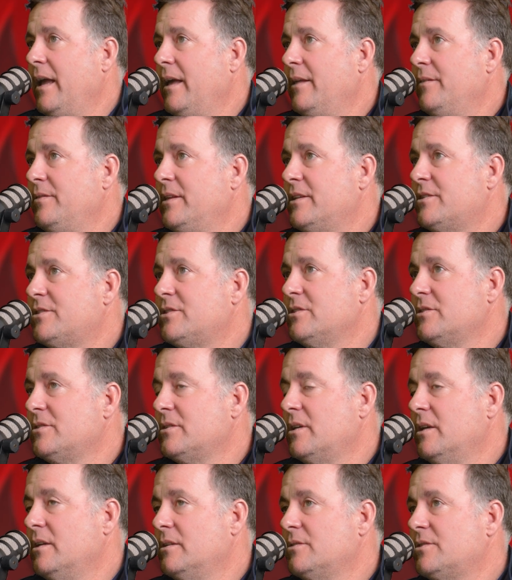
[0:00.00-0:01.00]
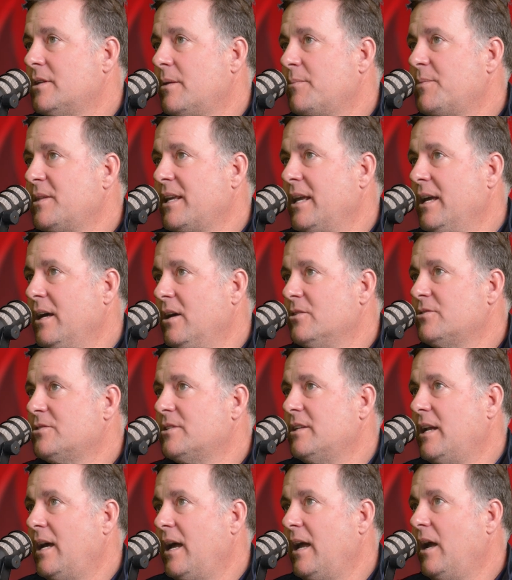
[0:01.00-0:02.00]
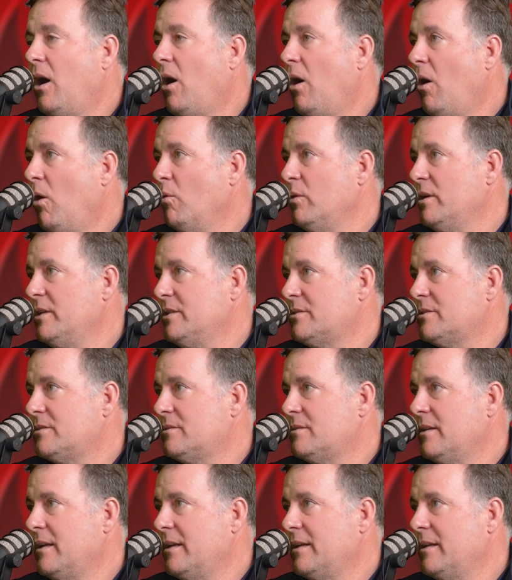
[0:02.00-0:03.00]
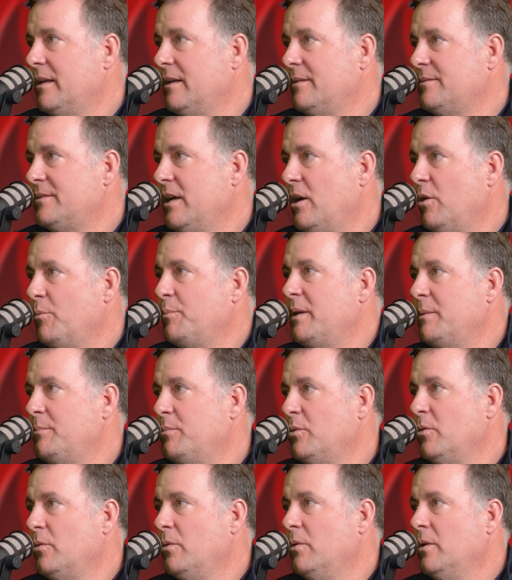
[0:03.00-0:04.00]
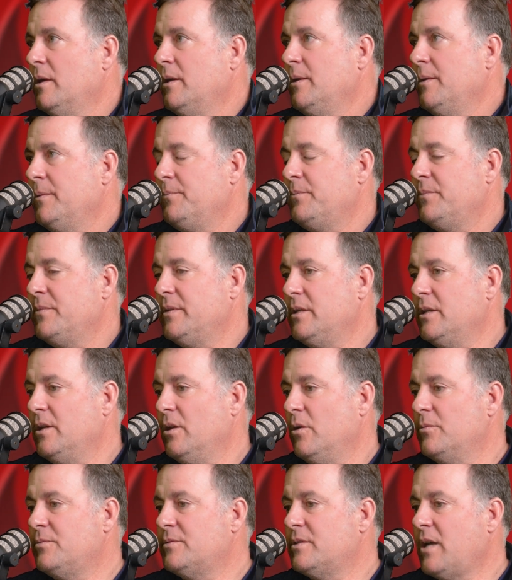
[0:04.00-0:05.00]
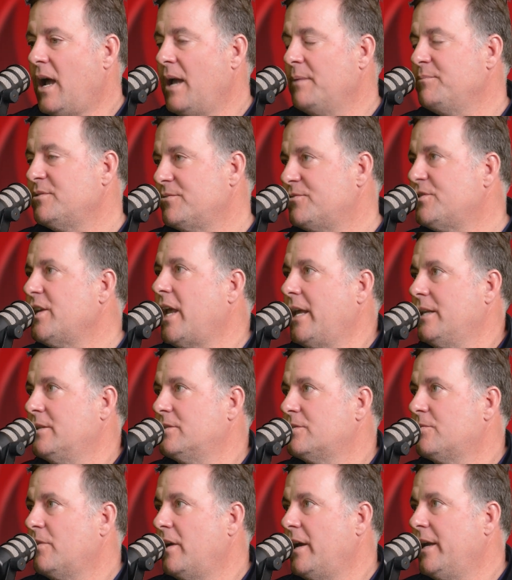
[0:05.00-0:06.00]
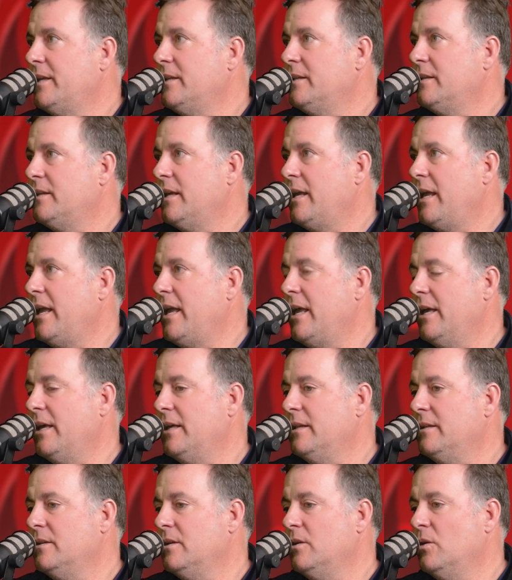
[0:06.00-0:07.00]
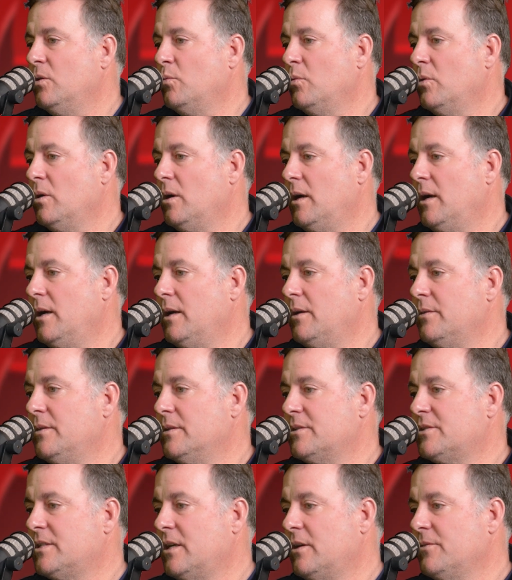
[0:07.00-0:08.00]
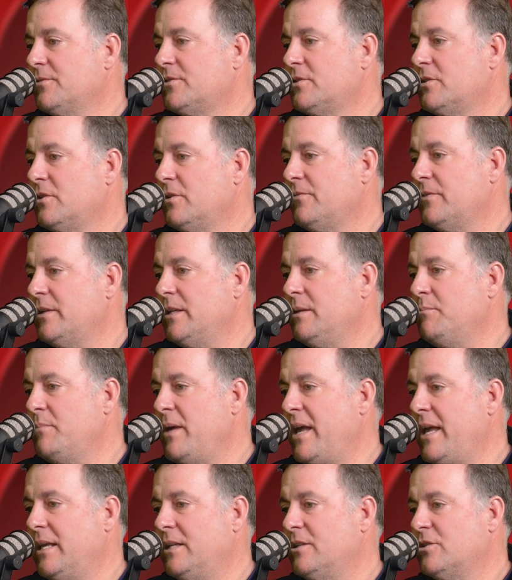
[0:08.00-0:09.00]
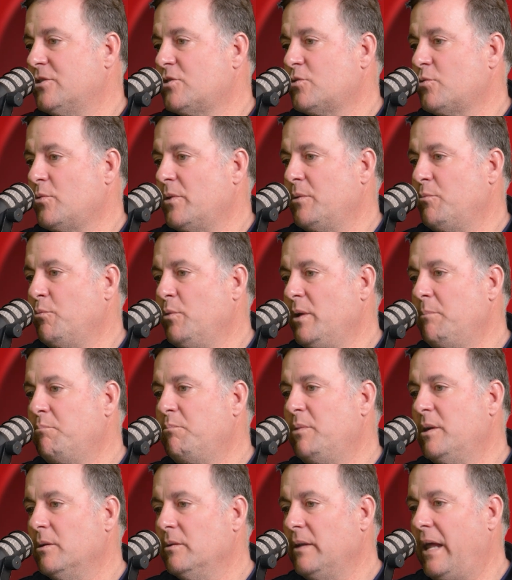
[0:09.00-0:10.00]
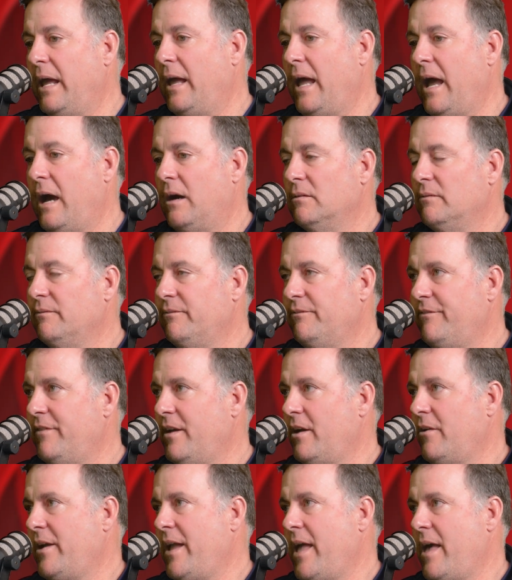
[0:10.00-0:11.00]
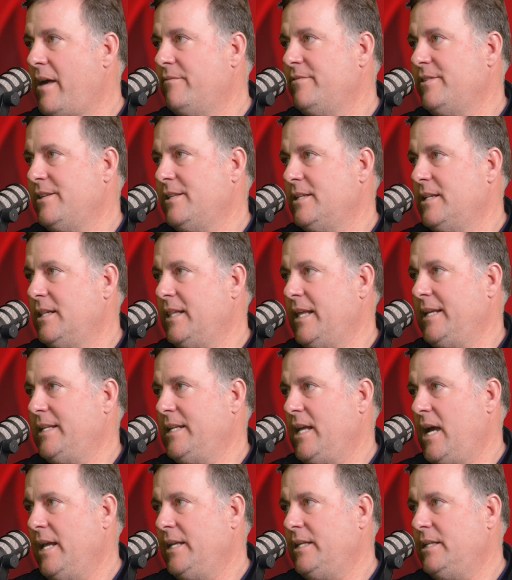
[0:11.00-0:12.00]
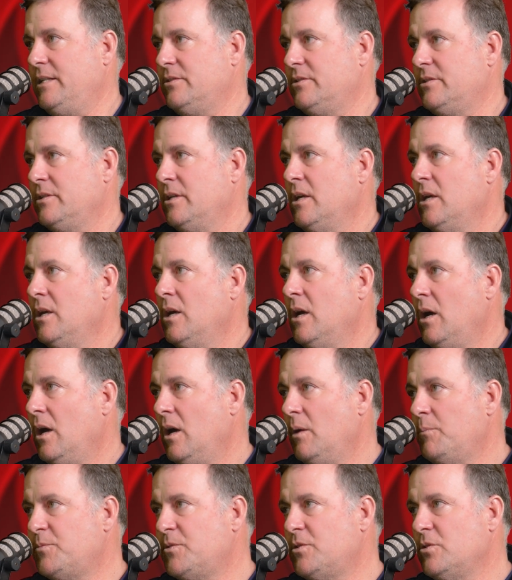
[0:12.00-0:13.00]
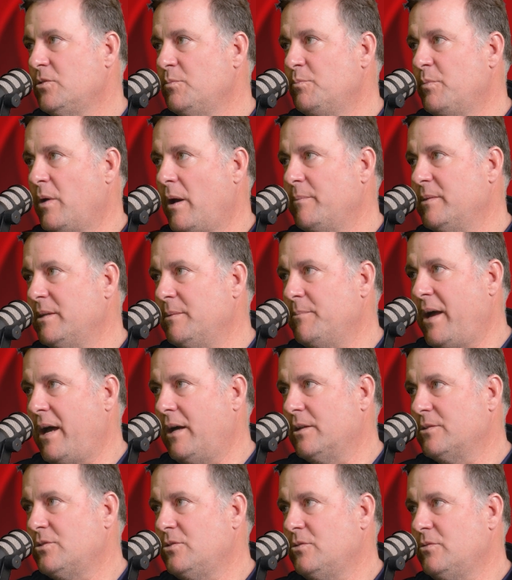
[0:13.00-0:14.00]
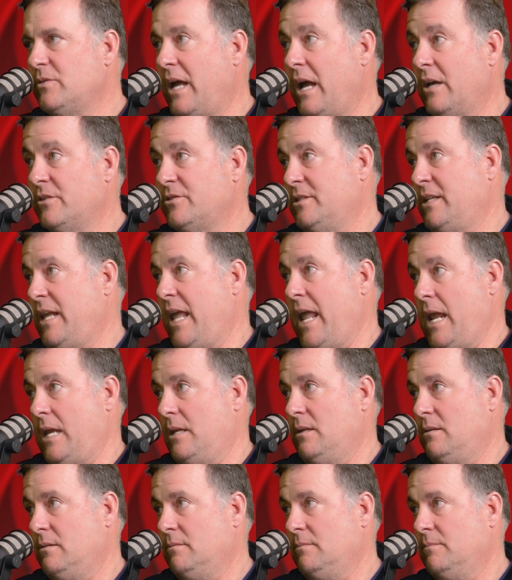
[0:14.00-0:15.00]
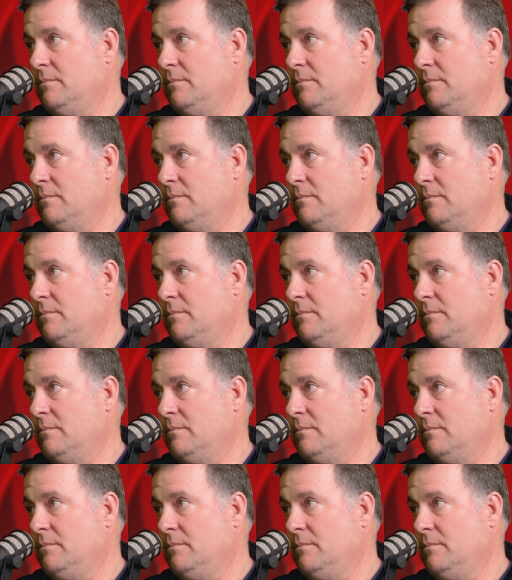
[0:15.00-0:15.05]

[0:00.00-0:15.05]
And this is something else that I always tell people, times have changed, right? And the self-serve and in-bay industry, we built out very heavy in the late 90s up to probably about 2008.